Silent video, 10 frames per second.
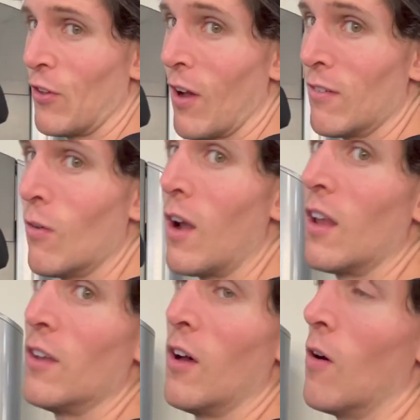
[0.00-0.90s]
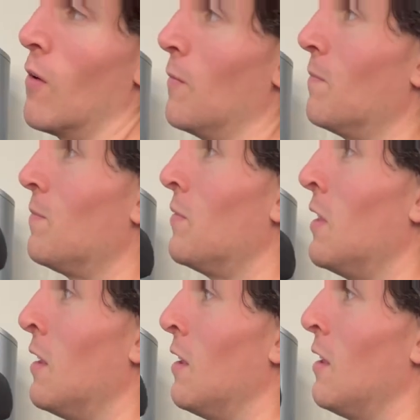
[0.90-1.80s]
you ever want to know,
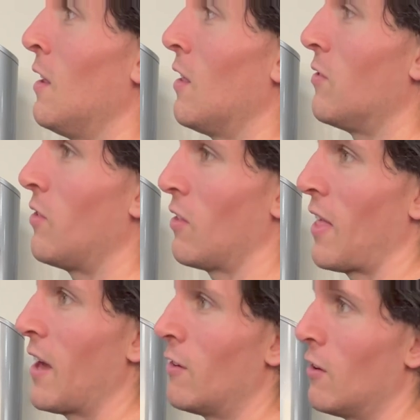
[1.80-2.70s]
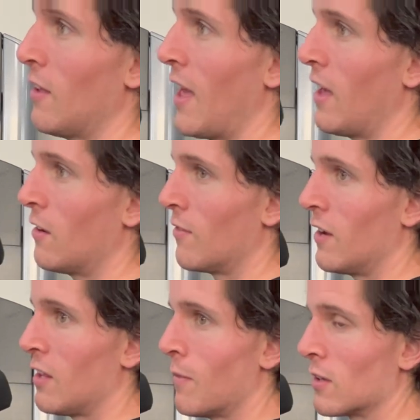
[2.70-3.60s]
the lateral head of
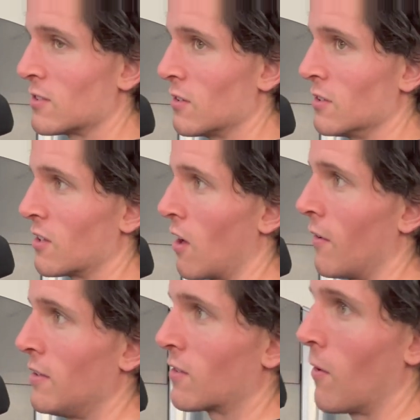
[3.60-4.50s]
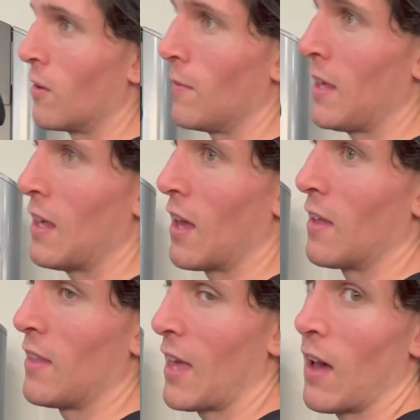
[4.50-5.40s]
any muscle is always going to be
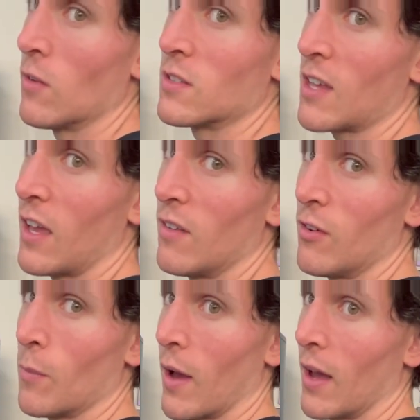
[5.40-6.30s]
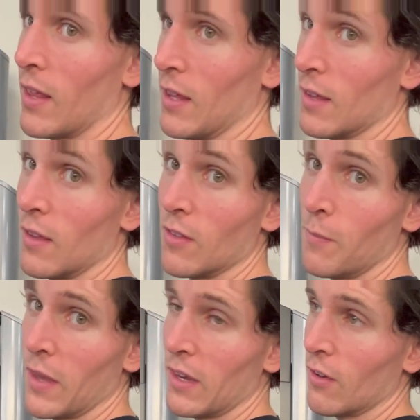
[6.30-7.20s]
on the outside of your body, and the
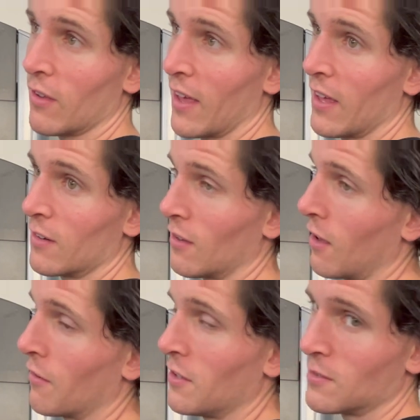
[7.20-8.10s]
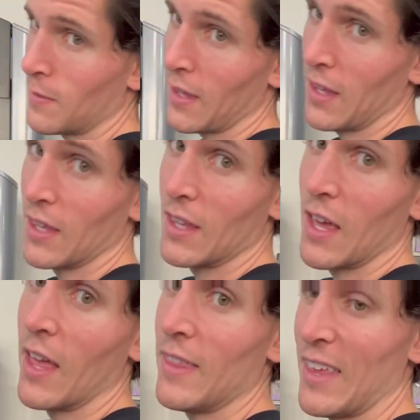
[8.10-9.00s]
medial head will always be
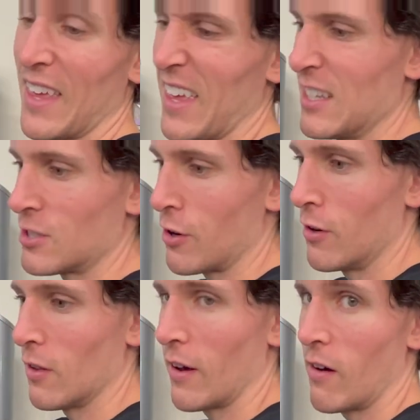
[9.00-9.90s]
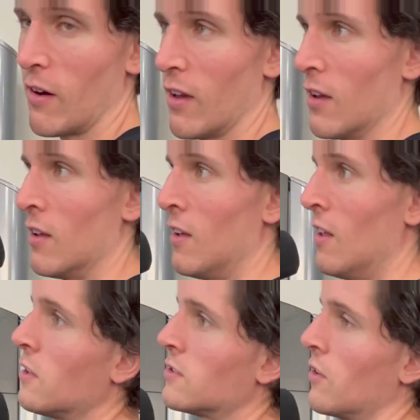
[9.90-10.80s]
in the internal area.
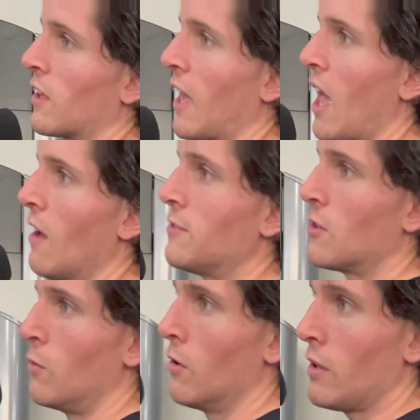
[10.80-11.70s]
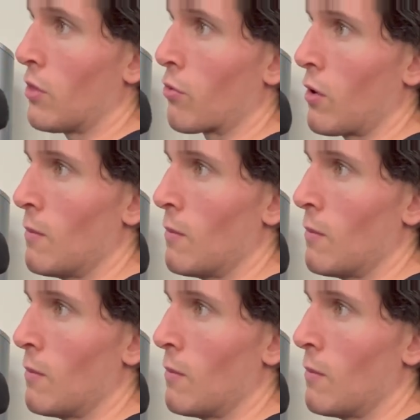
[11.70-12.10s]
So the calves are really three